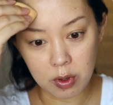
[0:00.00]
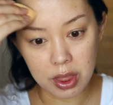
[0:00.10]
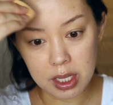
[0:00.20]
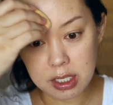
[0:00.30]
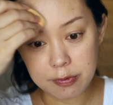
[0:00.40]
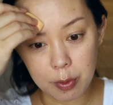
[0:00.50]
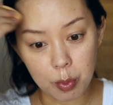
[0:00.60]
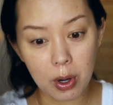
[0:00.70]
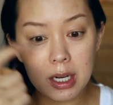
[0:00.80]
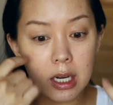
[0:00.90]
with this for
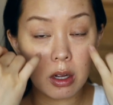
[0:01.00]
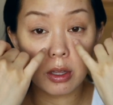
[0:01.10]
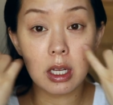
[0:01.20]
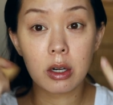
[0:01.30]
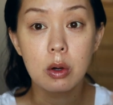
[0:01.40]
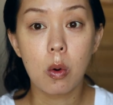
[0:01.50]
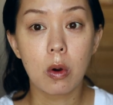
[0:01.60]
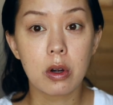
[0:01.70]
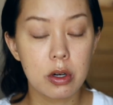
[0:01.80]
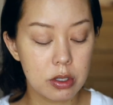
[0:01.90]
brightening on the inner
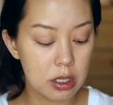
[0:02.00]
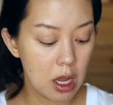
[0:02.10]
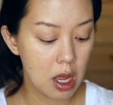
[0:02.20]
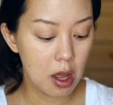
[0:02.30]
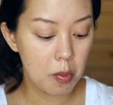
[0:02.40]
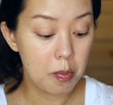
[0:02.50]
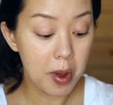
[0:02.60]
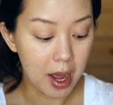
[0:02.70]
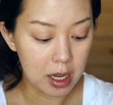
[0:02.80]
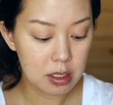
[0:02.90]
corners.
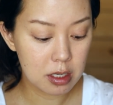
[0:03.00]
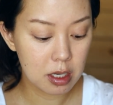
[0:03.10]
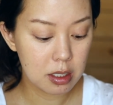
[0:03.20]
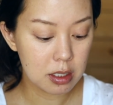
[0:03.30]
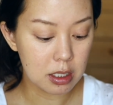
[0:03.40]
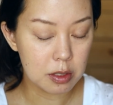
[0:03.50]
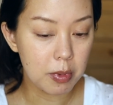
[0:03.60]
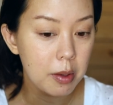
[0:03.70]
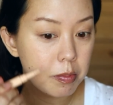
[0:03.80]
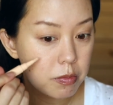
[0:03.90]
But since
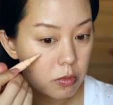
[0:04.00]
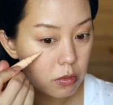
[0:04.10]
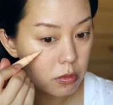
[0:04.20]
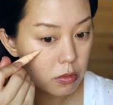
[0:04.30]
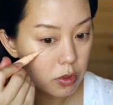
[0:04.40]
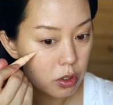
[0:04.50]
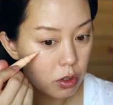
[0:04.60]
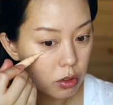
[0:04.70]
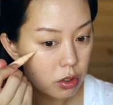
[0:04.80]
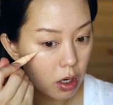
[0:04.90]
my
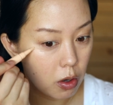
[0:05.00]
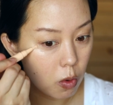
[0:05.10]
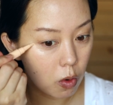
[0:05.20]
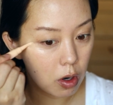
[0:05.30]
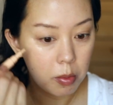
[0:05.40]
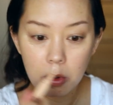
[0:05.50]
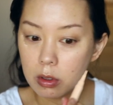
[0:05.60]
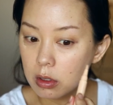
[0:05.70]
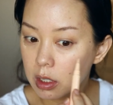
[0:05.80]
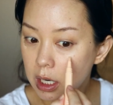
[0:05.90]
circles aren't
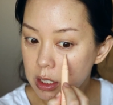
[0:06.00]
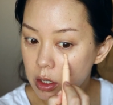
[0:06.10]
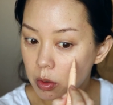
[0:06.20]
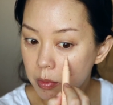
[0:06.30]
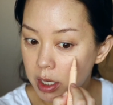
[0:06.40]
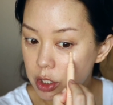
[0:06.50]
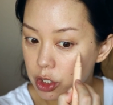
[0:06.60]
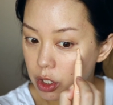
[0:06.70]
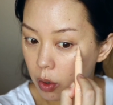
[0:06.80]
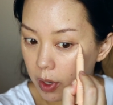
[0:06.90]
horrible and I don't mind
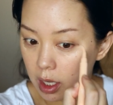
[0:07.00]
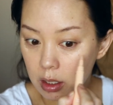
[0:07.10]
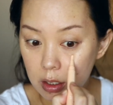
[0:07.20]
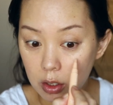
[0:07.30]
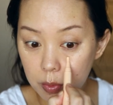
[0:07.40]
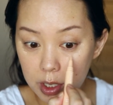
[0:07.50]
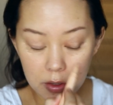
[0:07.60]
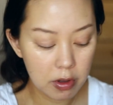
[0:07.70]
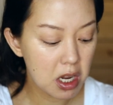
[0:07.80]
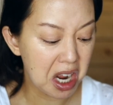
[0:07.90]
showing a little bit
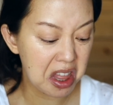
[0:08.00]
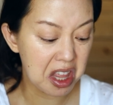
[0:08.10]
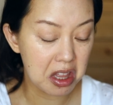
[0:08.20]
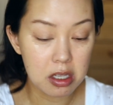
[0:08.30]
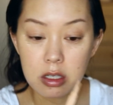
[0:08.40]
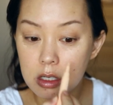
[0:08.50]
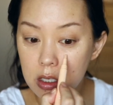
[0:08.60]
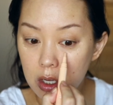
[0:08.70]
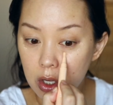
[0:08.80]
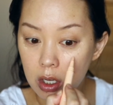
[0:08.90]
of it, I think this is
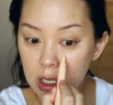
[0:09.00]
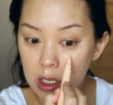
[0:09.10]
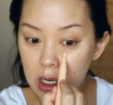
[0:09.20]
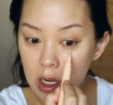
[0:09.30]
a good,